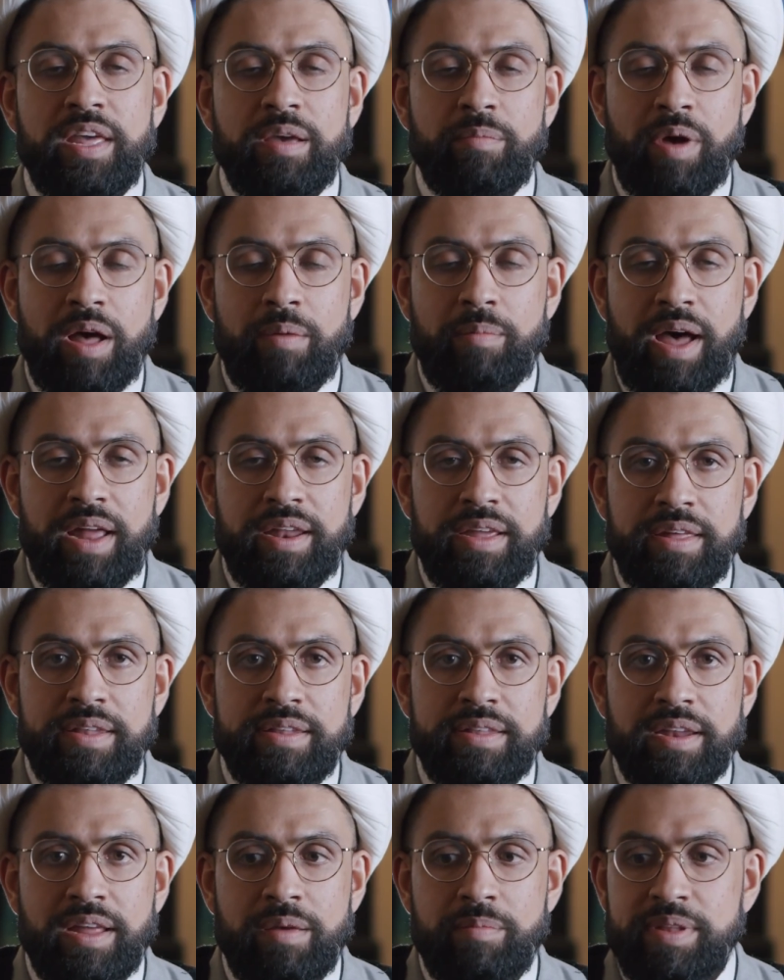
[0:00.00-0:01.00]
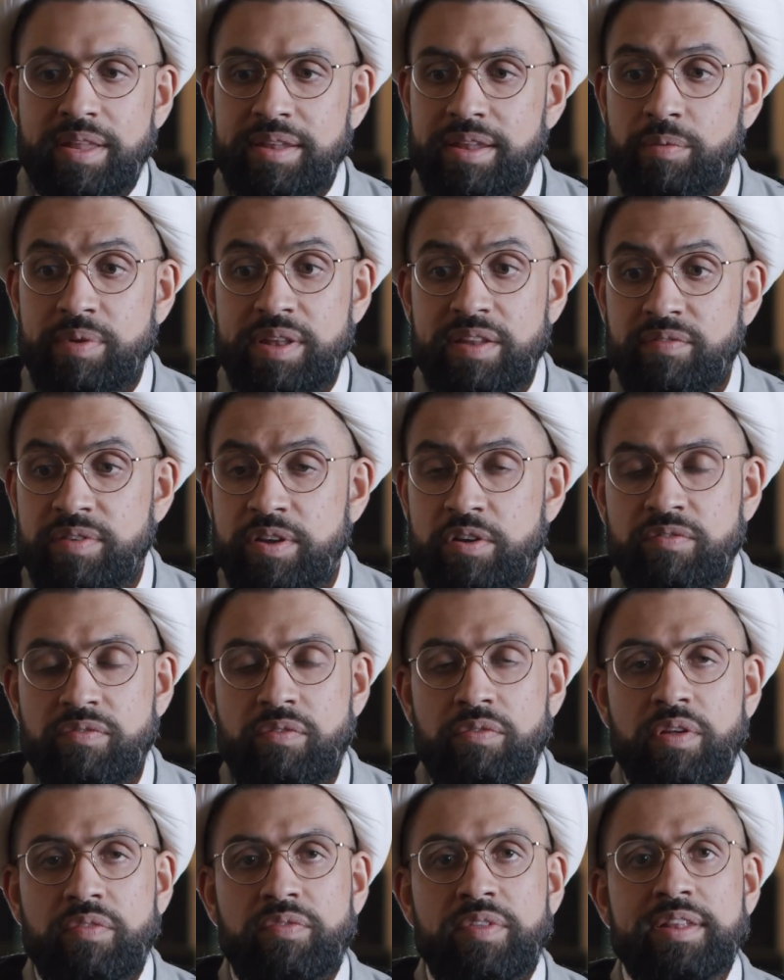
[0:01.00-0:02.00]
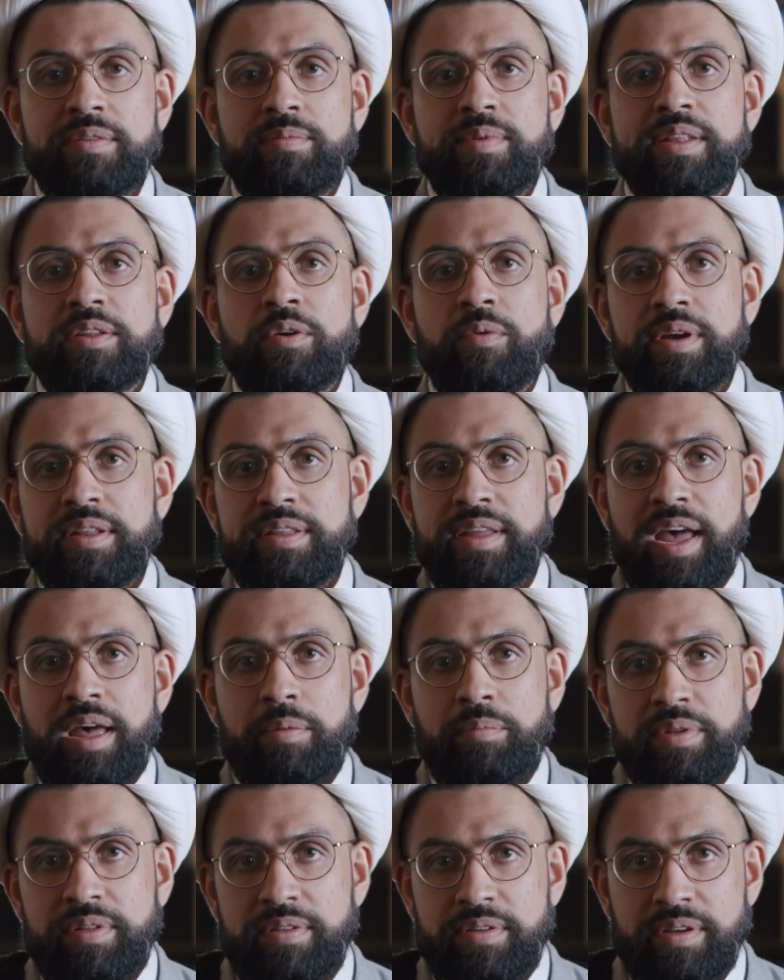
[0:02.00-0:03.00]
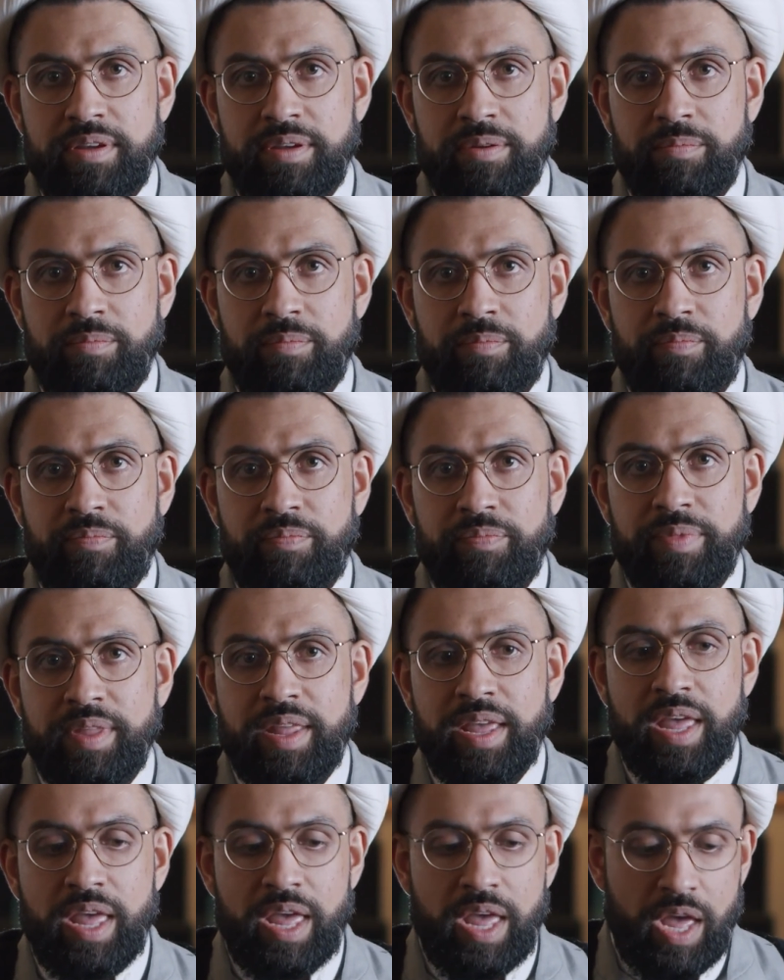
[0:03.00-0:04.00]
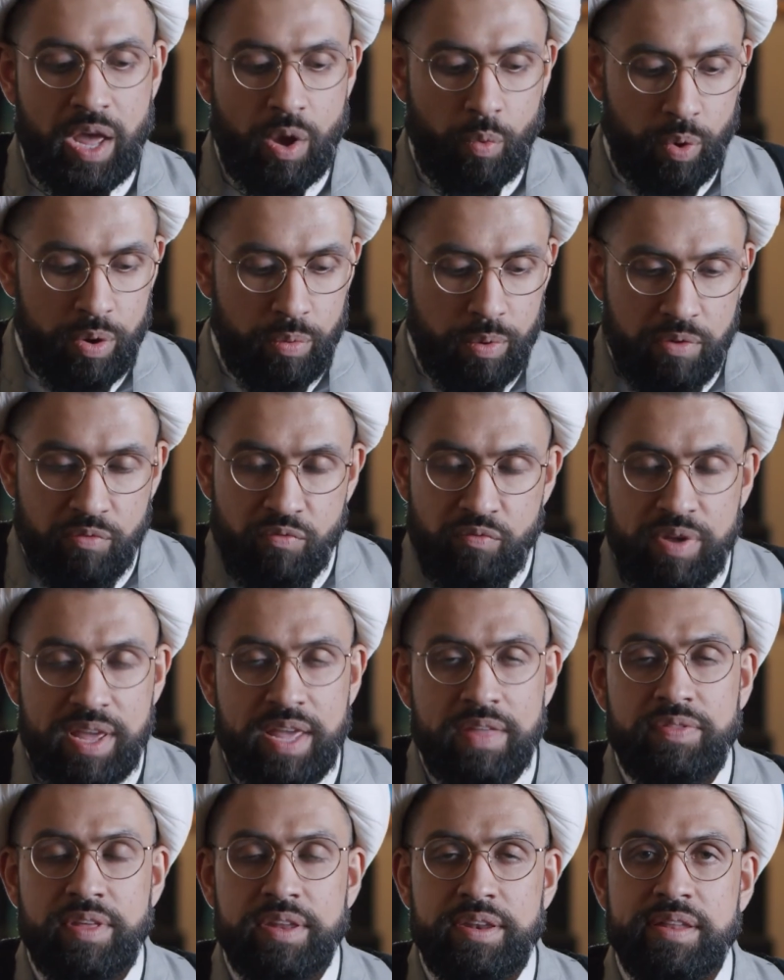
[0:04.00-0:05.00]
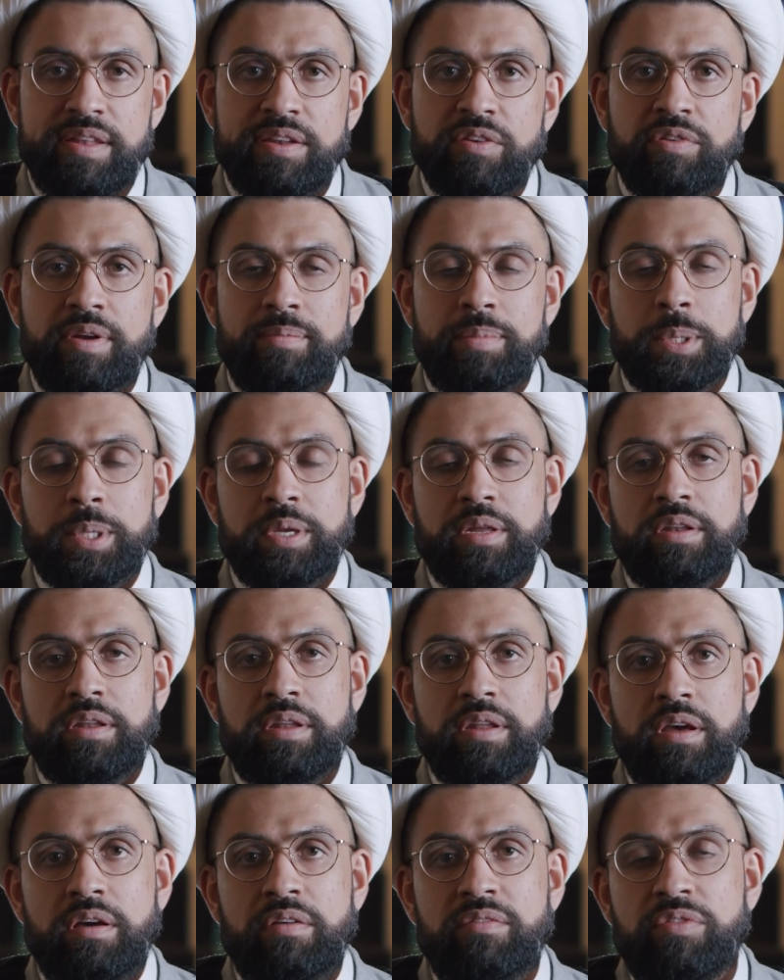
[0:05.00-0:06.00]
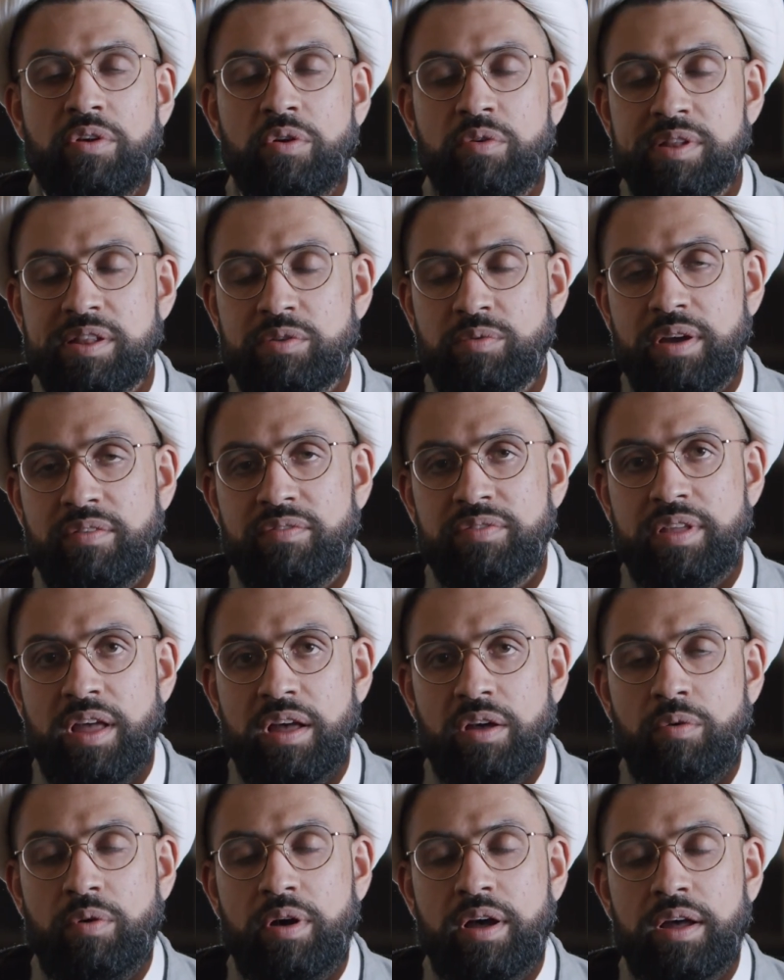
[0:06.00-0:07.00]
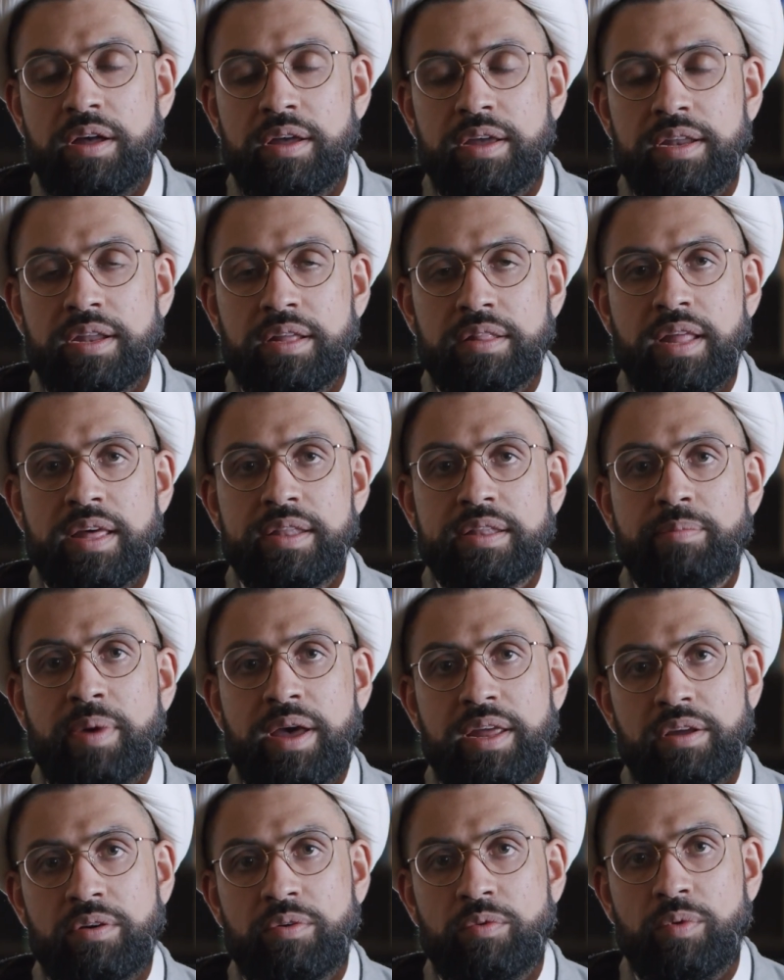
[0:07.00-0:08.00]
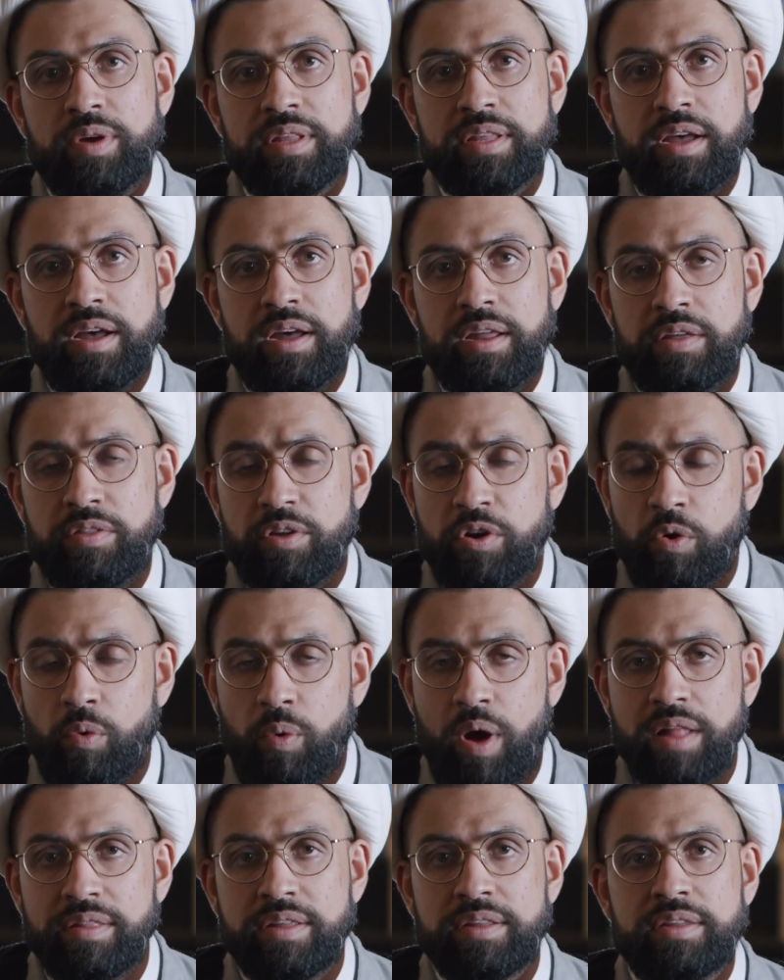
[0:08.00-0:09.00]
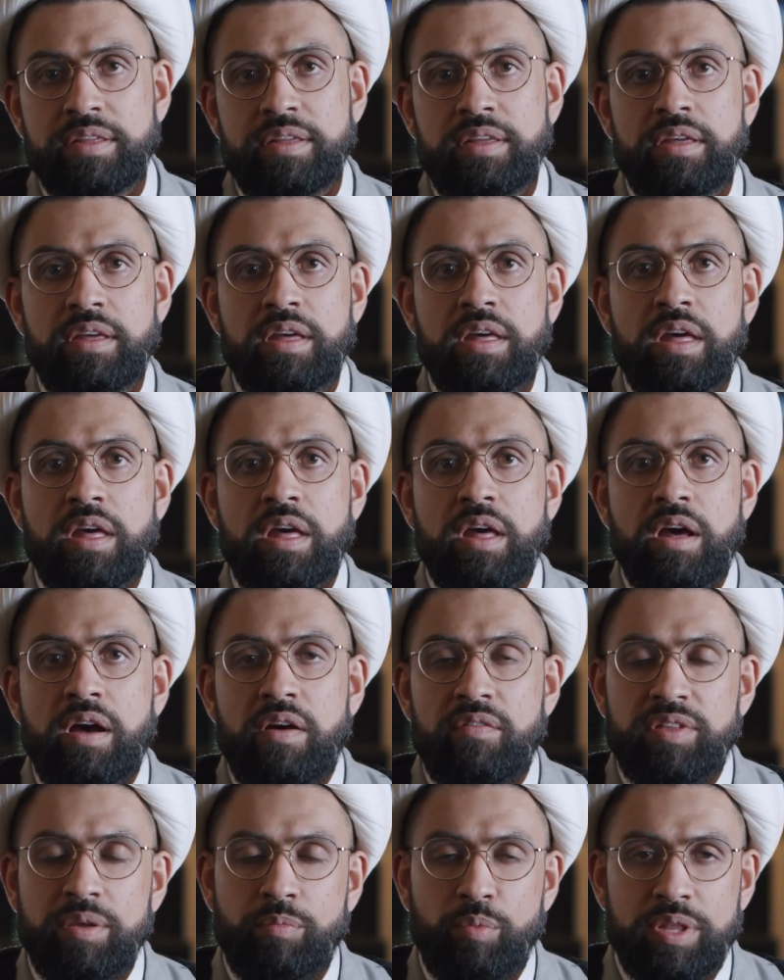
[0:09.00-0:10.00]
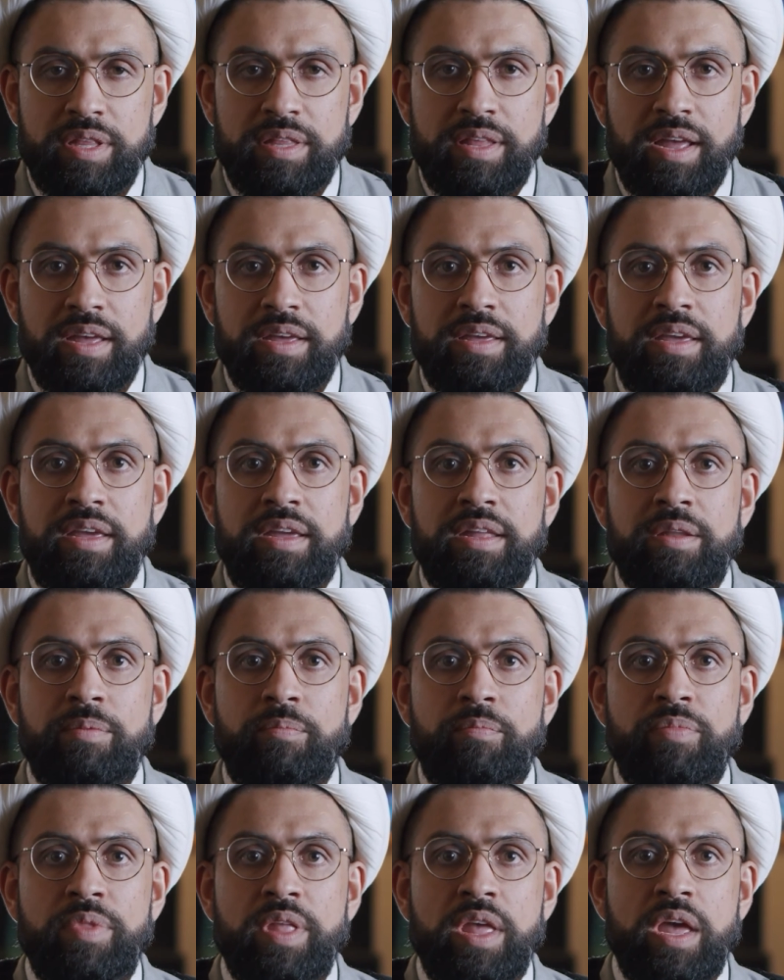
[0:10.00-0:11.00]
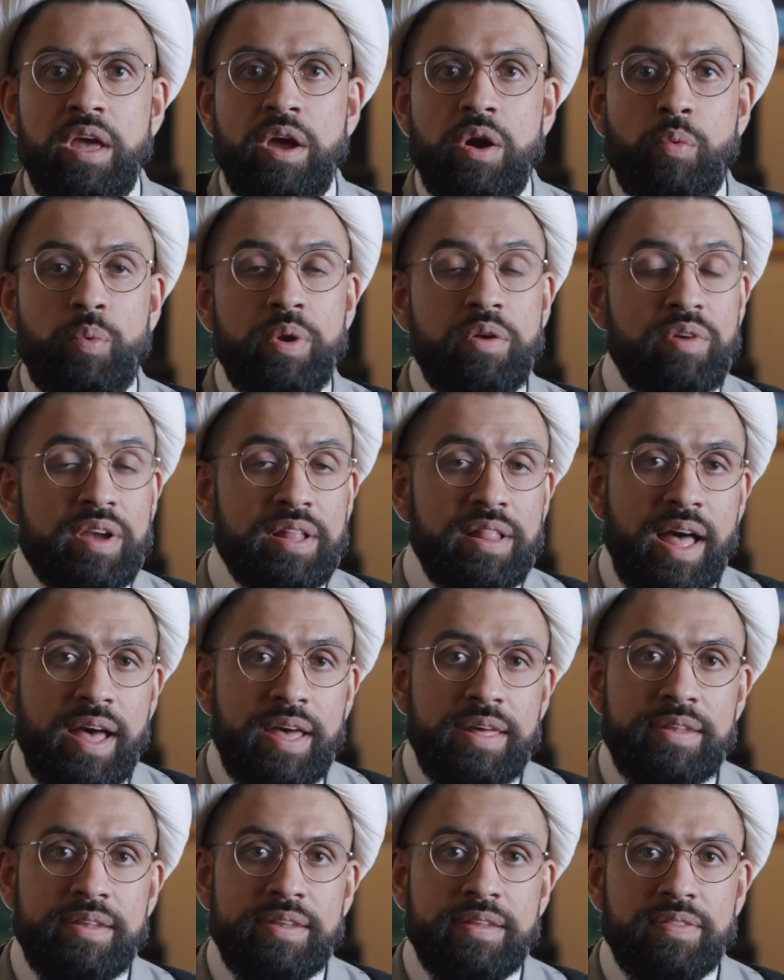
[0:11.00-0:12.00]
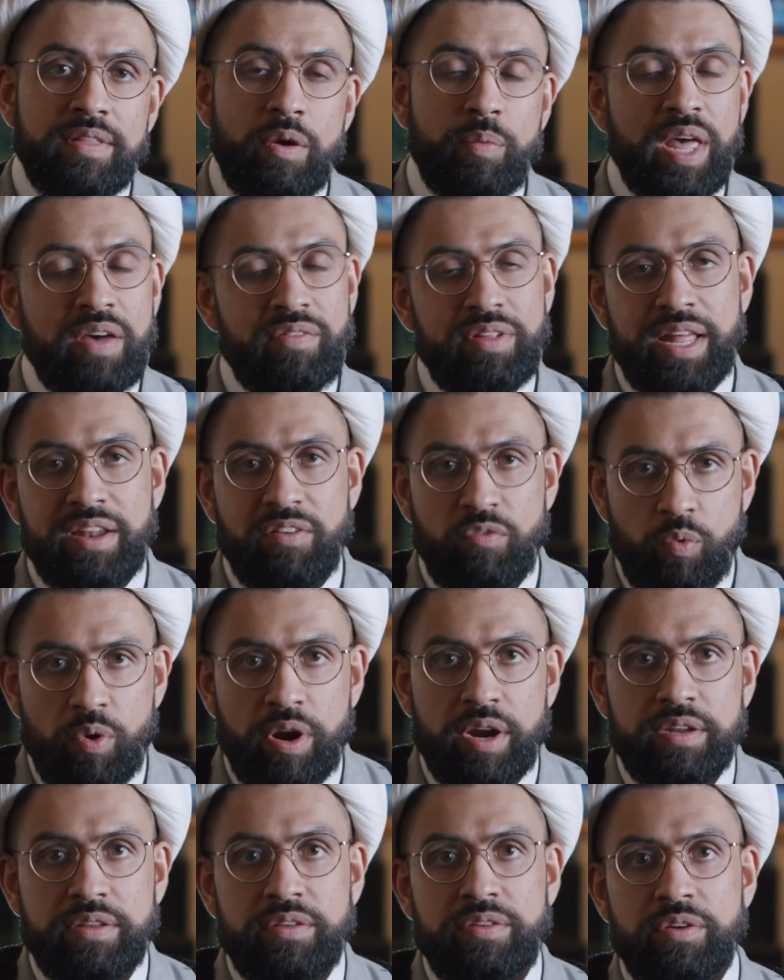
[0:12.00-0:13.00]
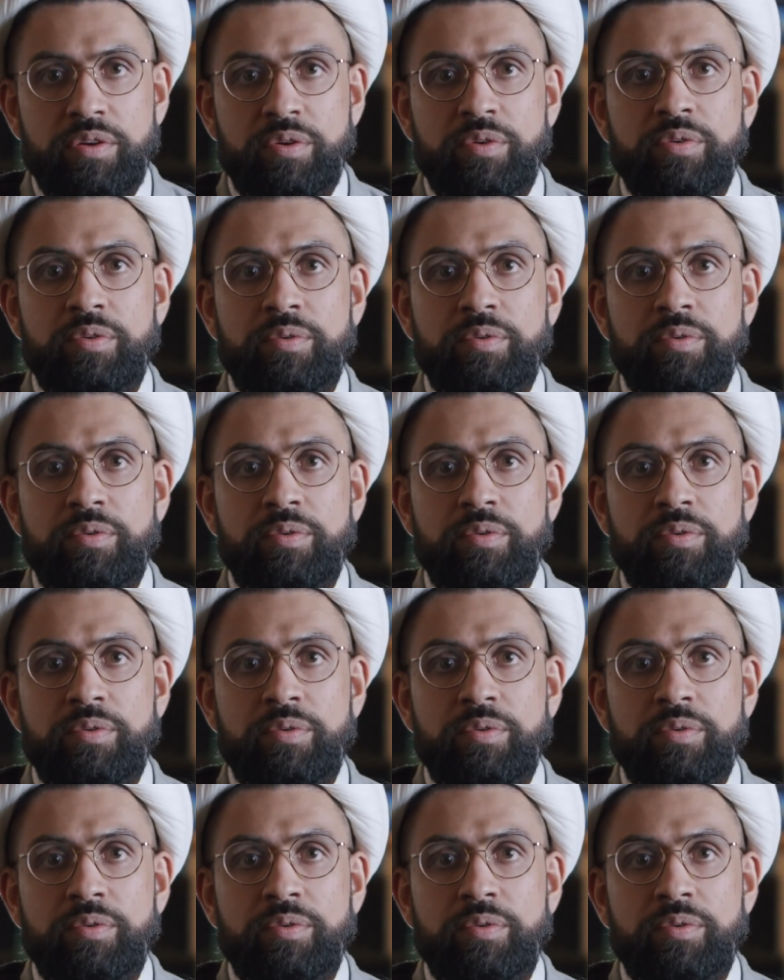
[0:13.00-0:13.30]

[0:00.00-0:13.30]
the Imam alayhi salam says, I was fearful that this was going to happen to him. When we read the description of those who have taqwa in Allah subhanahu wa ta'ala, the quality of the muttaqeen, we realize that we have a lot of work to do.